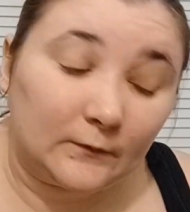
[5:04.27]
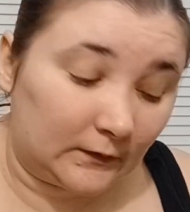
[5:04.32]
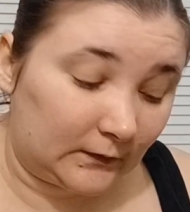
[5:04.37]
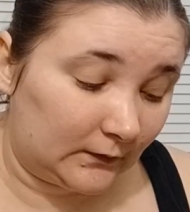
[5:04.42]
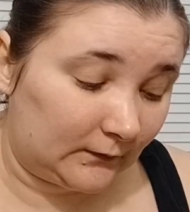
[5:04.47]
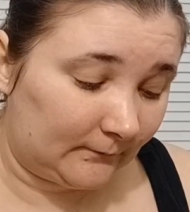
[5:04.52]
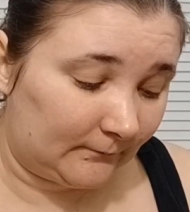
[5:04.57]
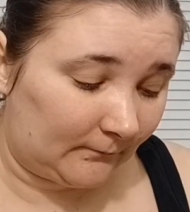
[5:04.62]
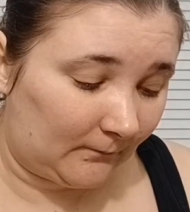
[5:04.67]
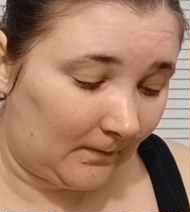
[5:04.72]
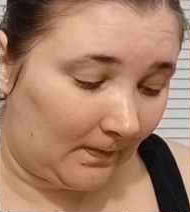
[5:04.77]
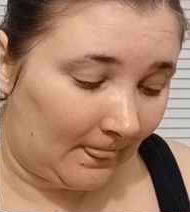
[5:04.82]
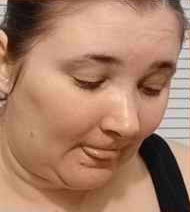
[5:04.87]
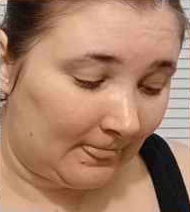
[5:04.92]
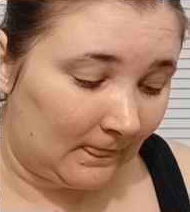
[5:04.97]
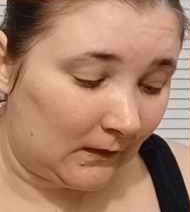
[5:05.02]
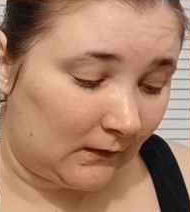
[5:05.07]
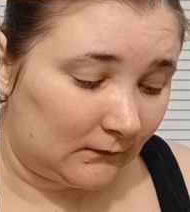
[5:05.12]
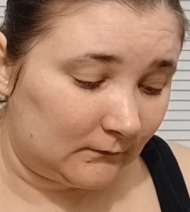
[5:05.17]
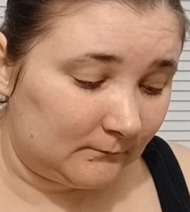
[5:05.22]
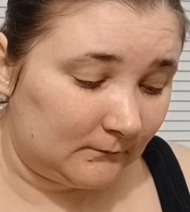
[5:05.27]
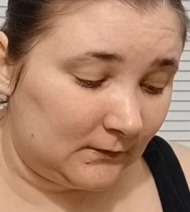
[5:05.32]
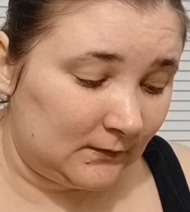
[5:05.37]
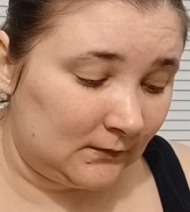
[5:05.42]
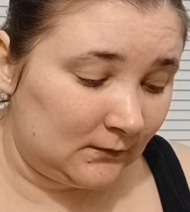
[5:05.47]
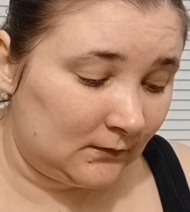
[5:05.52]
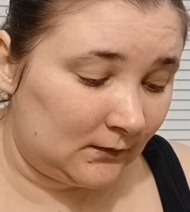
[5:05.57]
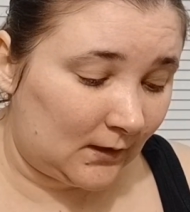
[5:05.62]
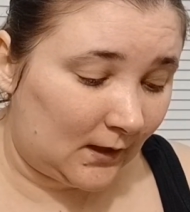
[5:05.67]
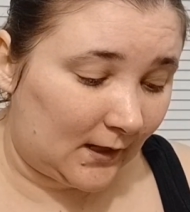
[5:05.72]
with you?
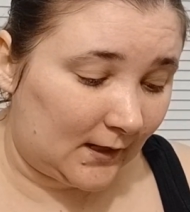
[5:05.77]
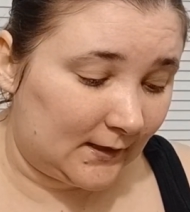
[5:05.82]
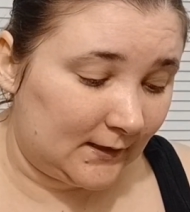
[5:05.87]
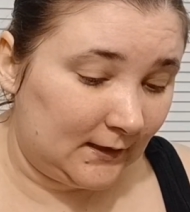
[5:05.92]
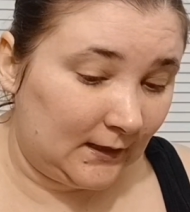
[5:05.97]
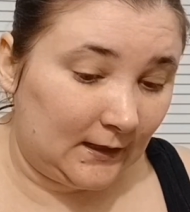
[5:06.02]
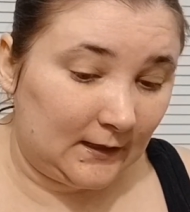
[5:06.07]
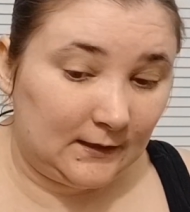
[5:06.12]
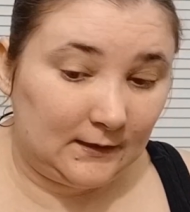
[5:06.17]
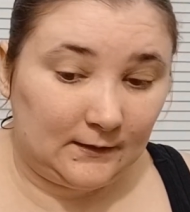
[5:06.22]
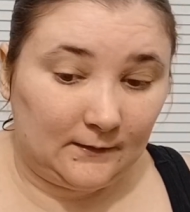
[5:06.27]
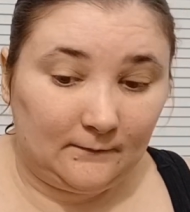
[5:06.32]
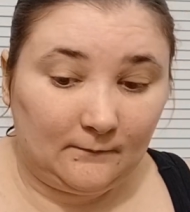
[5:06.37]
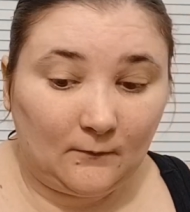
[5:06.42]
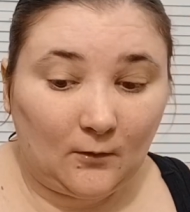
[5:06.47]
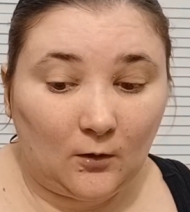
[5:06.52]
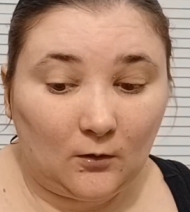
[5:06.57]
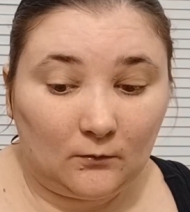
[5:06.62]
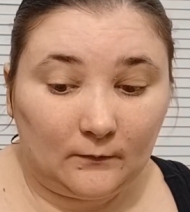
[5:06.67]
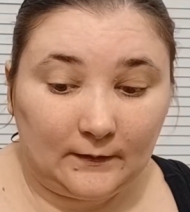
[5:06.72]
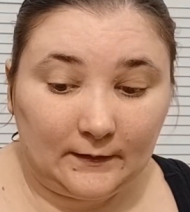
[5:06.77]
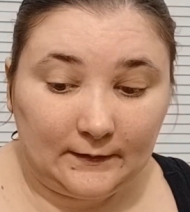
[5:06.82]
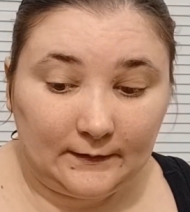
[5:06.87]
Me, I am more